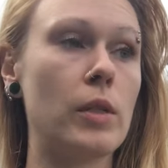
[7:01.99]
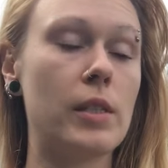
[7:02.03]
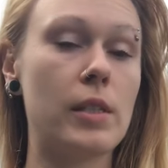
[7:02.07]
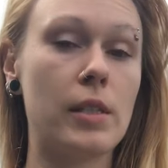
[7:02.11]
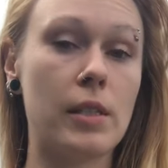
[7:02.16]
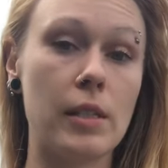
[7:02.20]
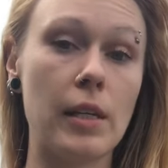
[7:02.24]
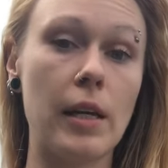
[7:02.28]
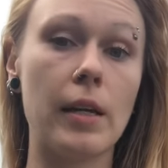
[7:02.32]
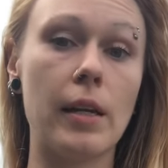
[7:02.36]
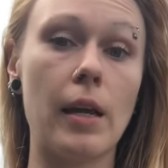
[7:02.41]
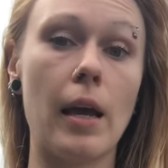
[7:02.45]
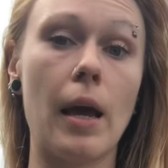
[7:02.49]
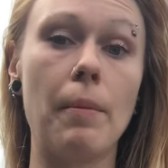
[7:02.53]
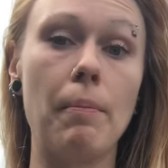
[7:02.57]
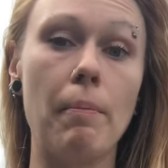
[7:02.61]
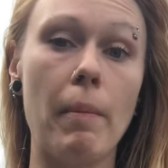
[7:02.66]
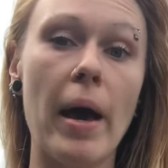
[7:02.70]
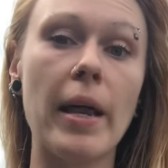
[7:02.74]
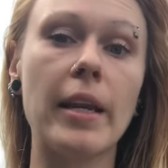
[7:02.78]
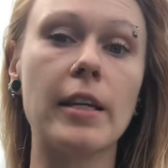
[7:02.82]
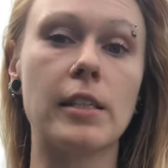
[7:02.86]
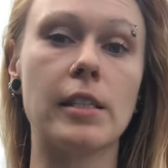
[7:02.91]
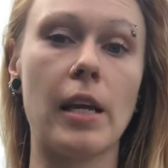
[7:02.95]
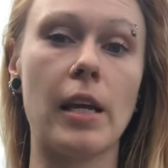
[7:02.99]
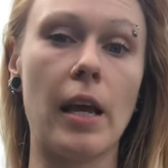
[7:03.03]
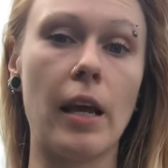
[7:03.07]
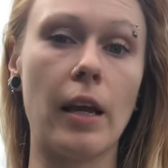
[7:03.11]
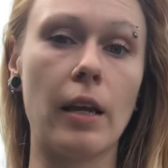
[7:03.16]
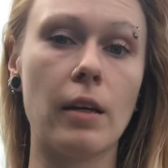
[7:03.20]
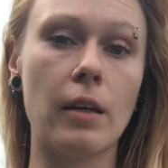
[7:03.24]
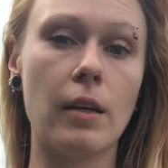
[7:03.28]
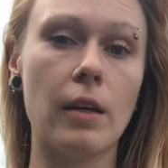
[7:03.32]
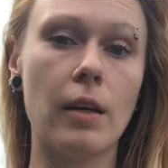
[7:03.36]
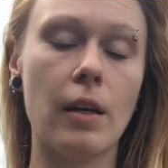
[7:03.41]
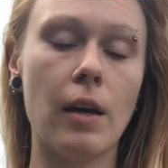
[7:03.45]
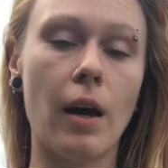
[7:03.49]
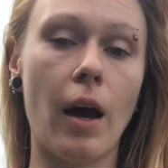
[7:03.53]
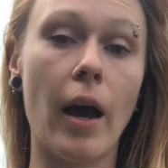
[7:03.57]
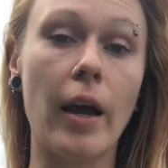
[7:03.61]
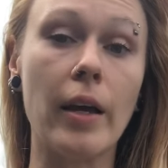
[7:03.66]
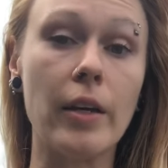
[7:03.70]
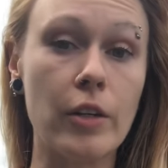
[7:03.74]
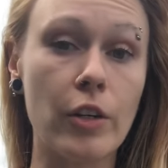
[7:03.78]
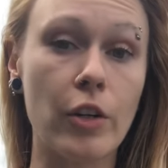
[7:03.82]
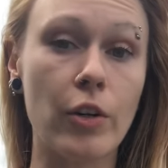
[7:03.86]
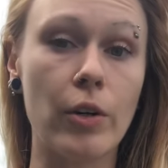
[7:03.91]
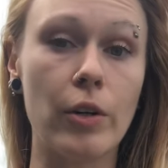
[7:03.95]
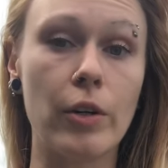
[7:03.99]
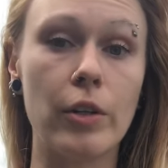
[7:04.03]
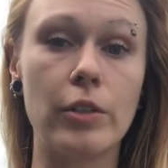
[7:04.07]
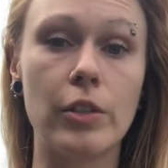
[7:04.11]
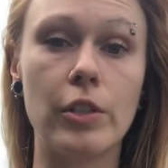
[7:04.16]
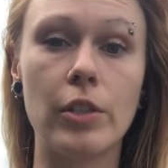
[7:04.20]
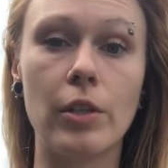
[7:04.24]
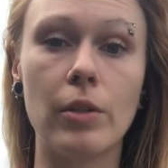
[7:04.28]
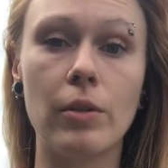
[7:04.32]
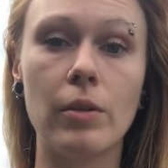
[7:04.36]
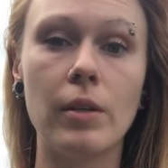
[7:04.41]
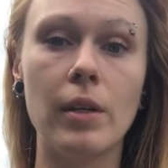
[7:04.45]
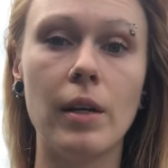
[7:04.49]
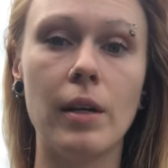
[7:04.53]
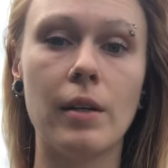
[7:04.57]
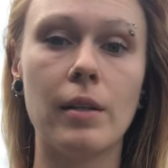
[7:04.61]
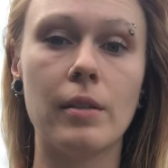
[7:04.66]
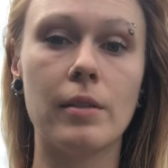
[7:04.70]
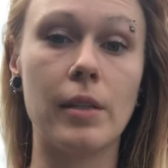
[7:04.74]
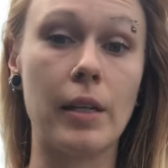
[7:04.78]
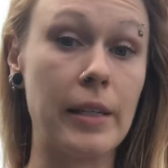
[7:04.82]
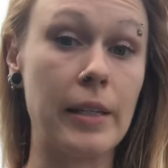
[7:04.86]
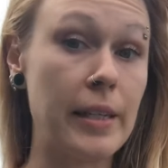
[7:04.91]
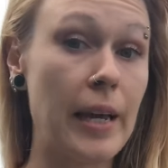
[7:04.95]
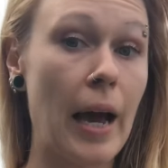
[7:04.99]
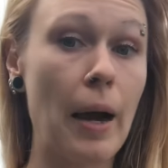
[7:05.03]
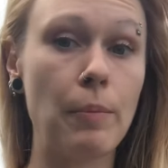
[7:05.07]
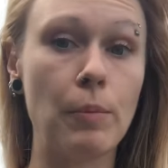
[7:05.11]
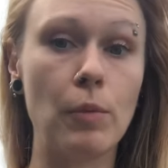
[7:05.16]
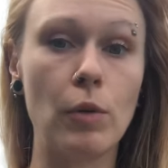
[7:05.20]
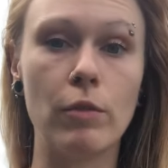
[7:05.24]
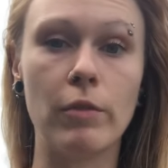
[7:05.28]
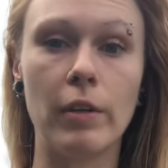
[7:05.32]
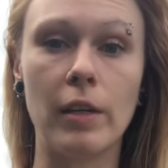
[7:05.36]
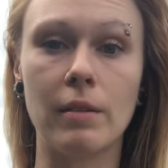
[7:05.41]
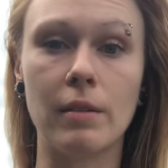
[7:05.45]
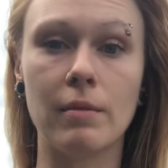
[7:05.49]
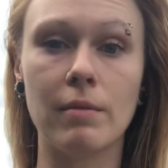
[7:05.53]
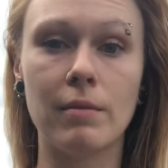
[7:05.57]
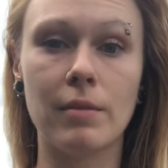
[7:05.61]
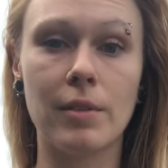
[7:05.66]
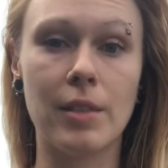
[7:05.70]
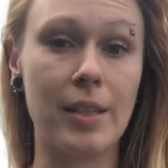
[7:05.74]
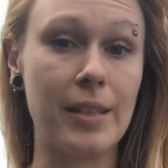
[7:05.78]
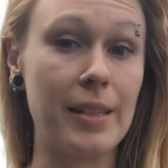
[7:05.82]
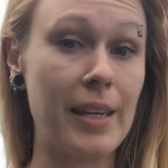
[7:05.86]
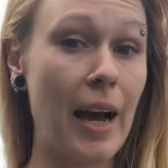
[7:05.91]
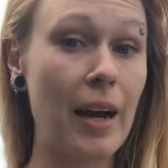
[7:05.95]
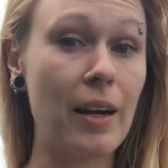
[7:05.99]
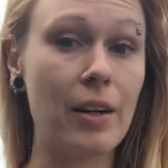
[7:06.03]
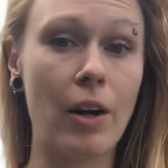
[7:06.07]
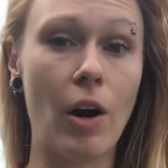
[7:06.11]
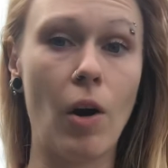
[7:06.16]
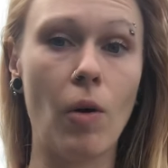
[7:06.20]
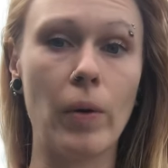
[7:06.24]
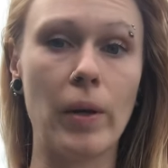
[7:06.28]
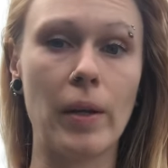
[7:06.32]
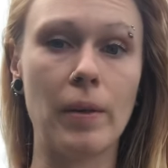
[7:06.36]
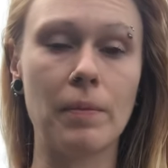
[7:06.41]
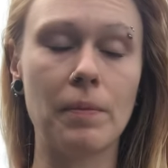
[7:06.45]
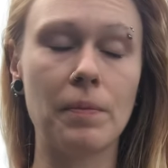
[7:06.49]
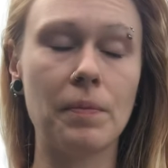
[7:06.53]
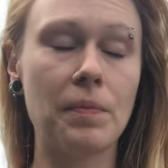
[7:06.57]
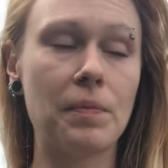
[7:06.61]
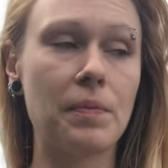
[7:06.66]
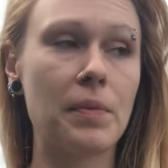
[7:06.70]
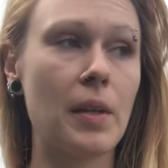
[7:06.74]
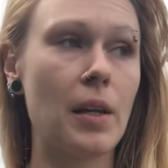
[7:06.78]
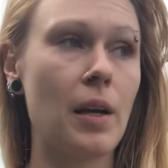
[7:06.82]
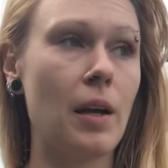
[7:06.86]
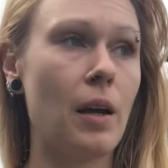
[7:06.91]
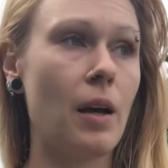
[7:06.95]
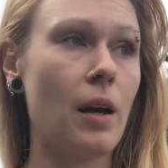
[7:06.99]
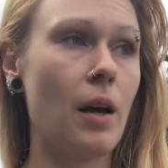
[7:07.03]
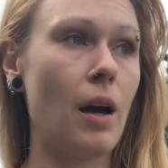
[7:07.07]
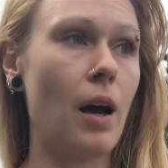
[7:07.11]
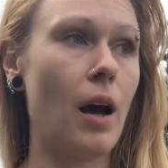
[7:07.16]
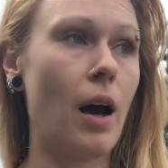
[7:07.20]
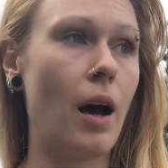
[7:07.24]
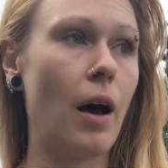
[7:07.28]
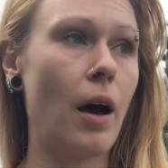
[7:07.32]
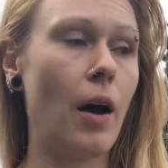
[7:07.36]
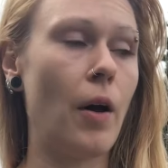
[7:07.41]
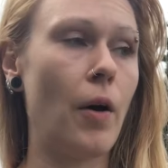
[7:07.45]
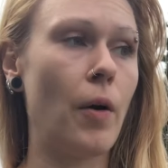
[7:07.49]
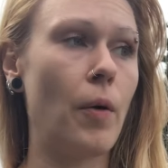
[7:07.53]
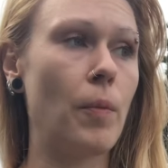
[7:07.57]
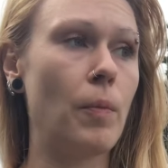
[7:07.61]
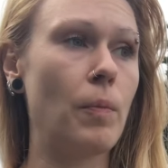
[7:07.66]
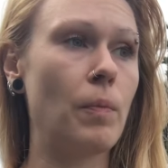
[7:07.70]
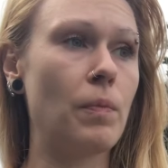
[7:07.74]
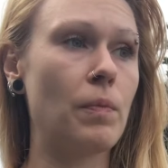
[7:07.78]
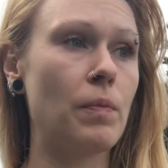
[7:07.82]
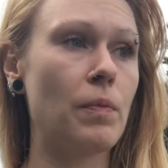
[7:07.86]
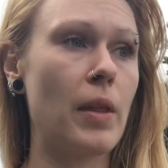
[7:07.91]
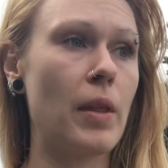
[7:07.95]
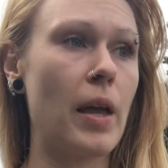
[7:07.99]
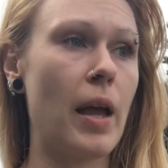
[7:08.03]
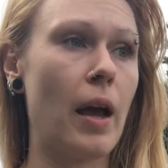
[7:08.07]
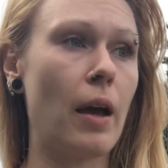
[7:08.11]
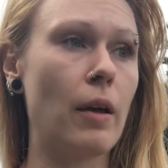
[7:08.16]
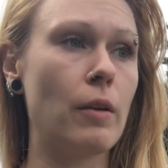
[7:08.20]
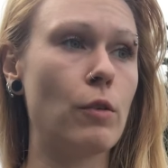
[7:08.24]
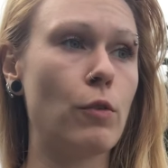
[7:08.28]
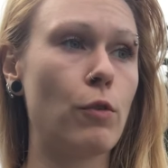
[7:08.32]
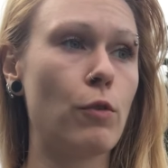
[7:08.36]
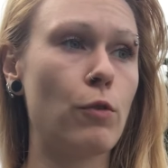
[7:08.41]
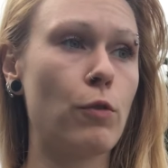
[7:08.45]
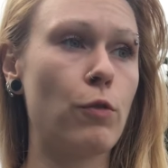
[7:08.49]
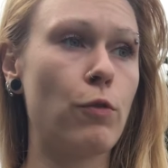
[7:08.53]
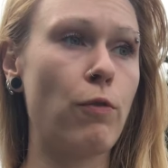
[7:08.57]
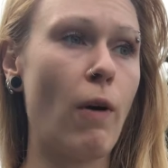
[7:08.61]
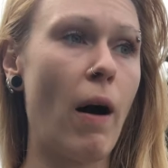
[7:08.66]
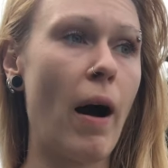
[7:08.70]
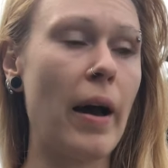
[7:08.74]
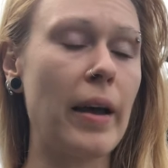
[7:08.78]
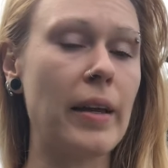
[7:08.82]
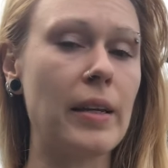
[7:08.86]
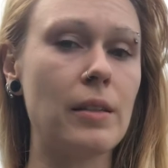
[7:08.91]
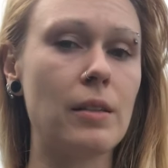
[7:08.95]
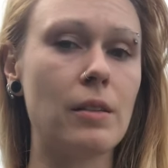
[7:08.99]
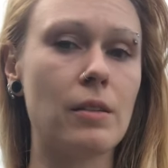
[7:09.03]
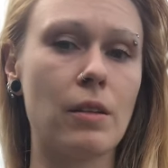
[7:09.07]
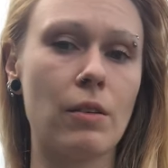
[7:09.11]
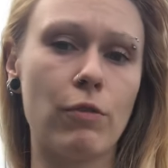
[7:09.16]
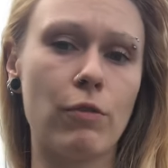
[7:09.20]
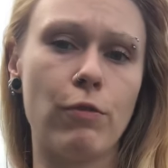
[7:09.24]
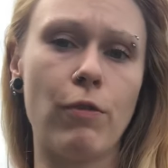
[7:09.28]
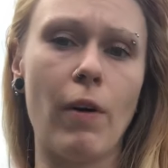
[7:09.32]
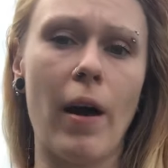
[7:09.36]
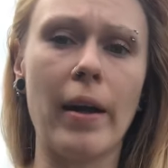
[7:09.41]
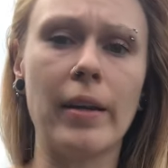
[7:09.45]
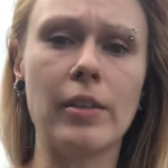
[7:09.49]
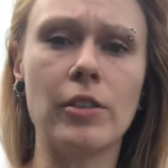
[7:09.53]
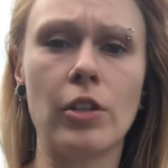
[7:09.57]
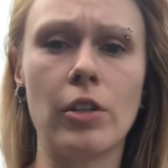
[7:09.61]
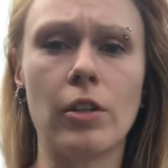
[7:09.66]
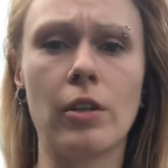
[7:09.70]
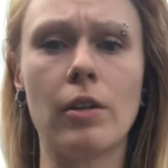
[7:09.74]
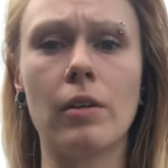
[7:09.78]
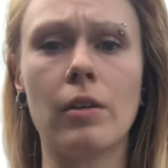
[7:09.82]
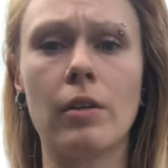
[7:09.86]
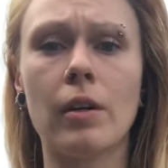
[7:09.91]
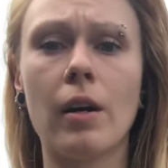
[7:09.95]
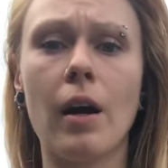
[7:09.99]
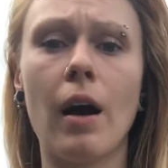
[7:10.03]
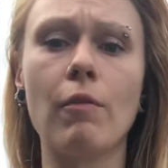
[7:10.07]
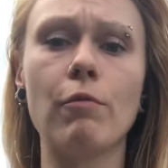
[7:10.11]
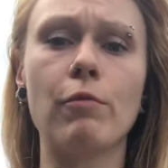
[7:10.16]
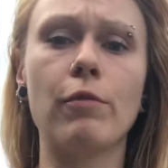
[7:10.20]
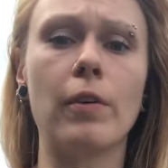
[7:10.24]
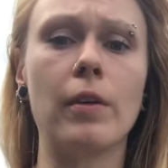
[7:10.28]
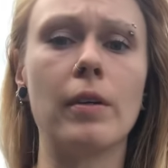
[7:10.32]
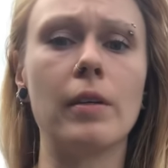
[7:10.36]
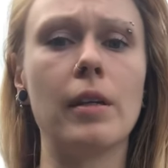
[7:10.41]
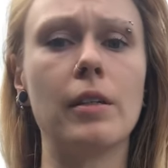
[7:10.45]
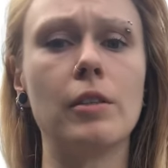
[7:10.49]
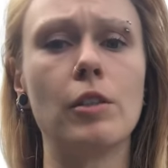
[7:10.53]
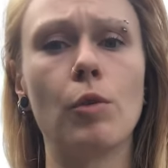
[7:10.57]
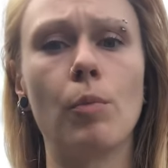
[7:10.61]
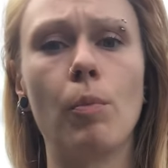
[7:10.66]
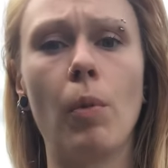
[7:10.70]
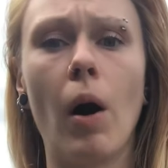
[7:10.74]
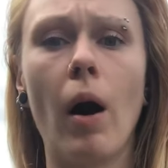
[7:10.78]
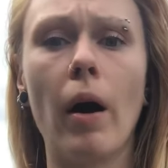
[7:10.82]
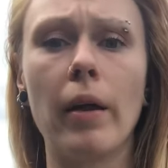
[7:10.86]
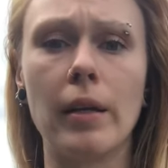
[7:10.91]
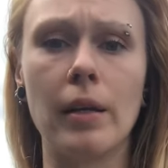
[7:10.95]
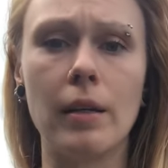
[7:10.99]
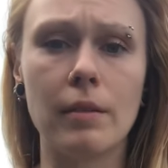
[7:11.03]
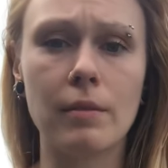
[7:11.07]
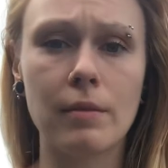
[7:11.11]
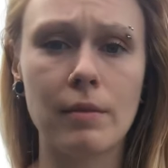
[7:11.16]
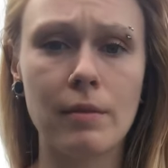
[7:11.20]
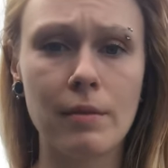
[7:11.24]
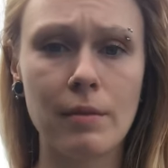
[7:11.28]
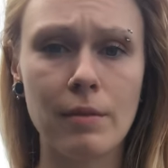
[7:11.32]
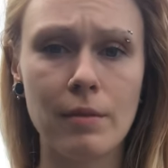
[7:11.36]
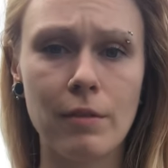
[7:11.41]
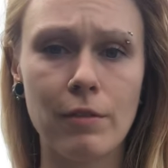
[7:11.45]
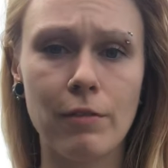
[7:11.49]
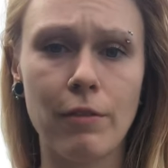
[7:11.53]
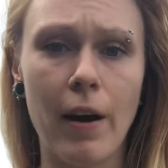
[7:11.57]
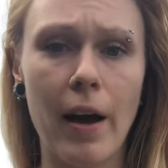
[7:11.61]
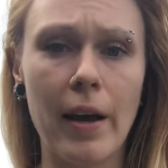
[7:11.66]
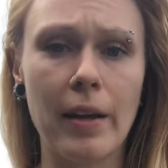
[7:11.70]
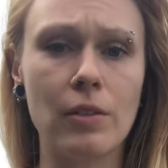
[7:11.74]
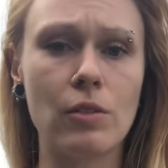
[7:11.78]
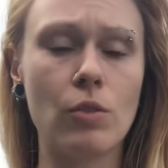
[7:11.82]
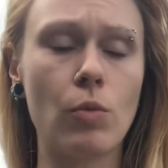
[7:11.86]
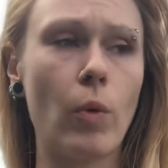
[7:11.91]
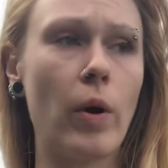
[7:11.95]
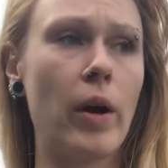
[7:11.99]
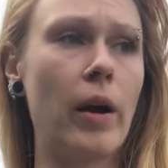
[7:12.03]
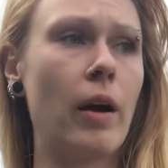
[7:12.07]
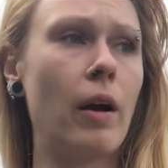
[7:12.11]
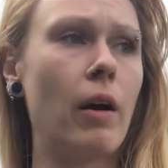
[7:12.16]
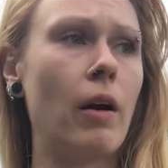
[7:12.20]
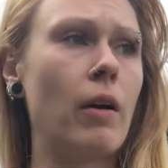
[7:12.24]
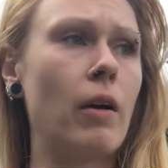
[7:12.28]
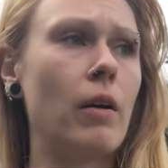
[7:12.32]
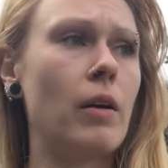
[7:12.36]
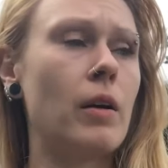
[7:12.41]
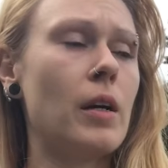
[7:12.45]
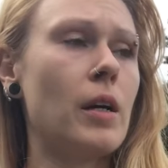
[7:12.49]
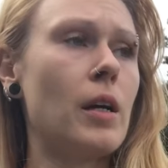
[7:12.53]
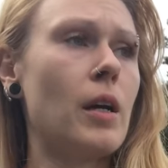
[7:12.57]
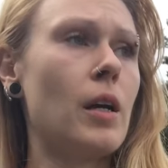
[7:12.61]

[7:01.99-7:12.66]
sit and meditate, I encourage you to get moving, to get going, um, and find find your comfort in your body. Find where